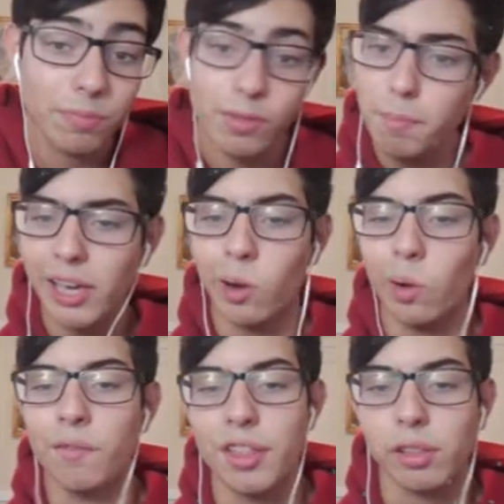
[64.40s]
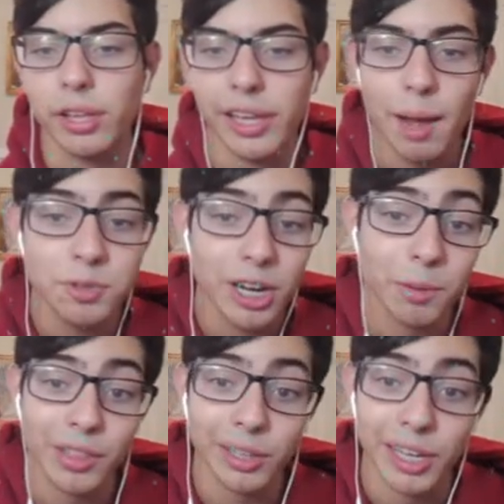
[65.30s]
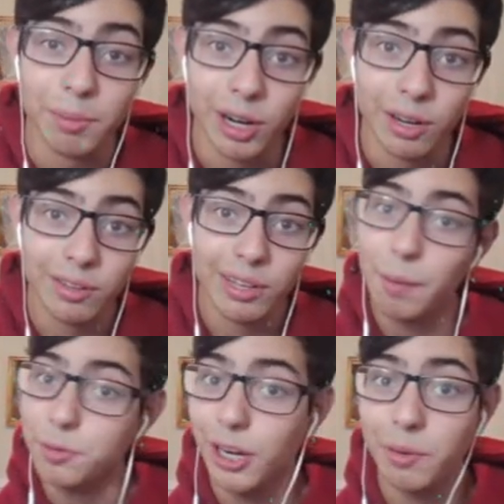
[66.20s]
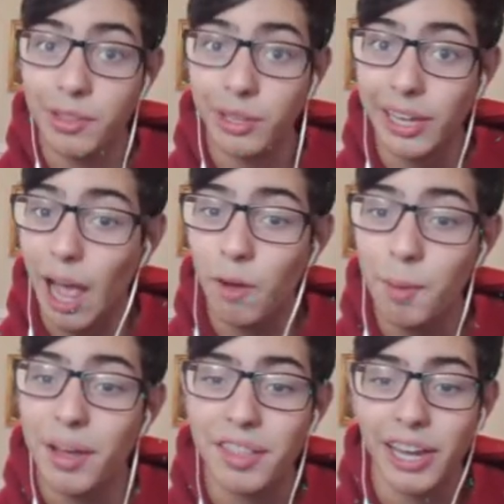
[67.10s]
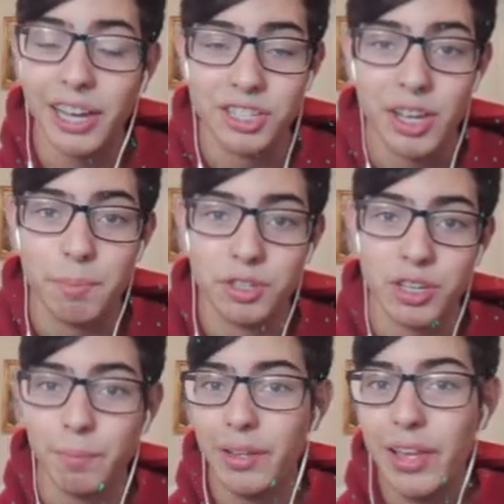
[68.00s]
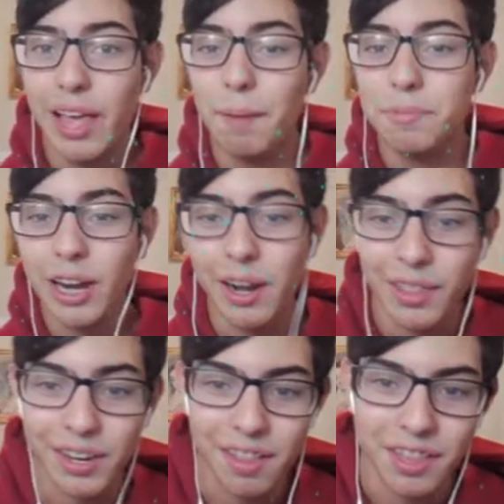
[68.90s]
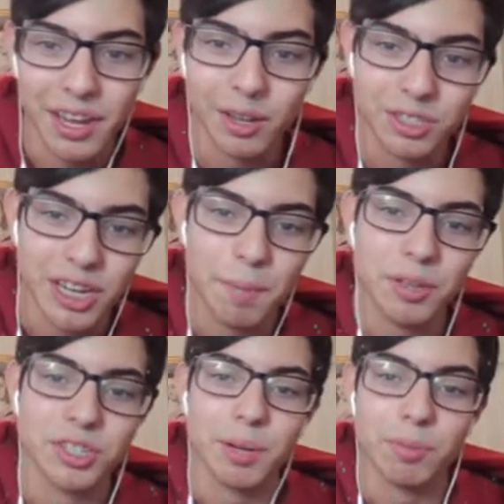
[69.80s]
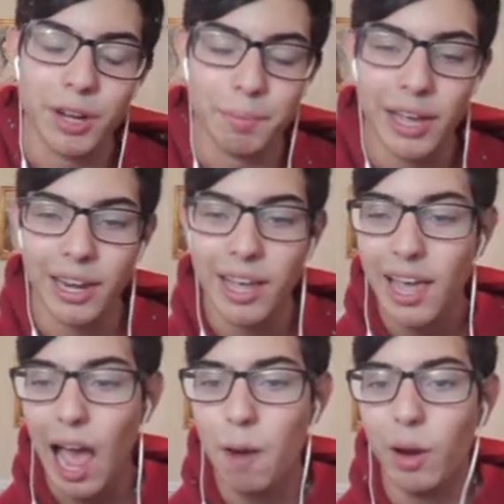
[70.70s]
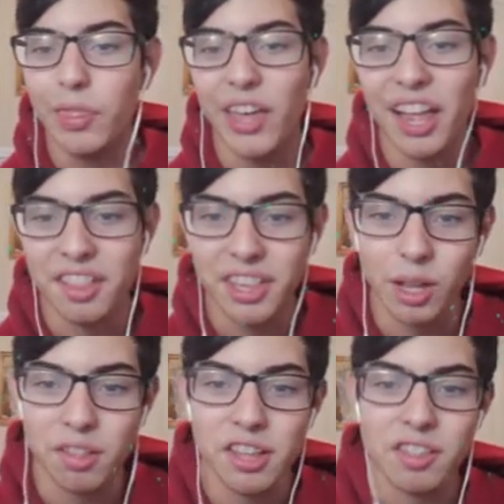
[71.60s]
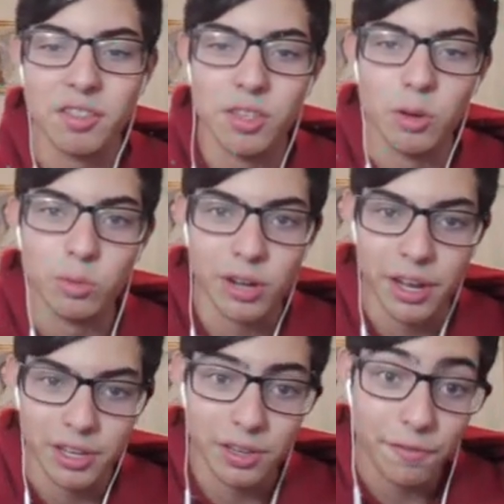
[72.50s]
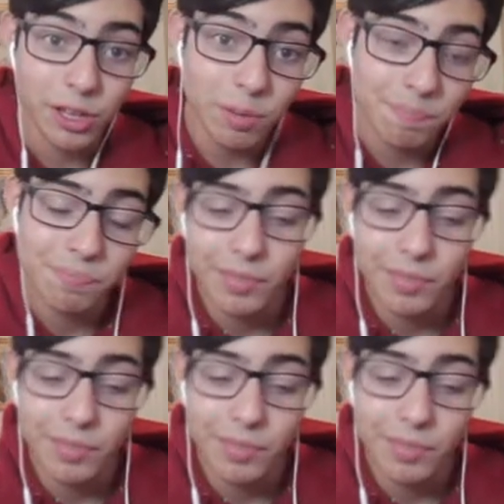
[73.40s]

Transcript: The main goal of this league, I'm trying to win the league, bro. I'm trying to win the league. I want my 2nd championship. I'm tired of the DCDL championship ring, man. I want the NCL season 2 ring. You feel?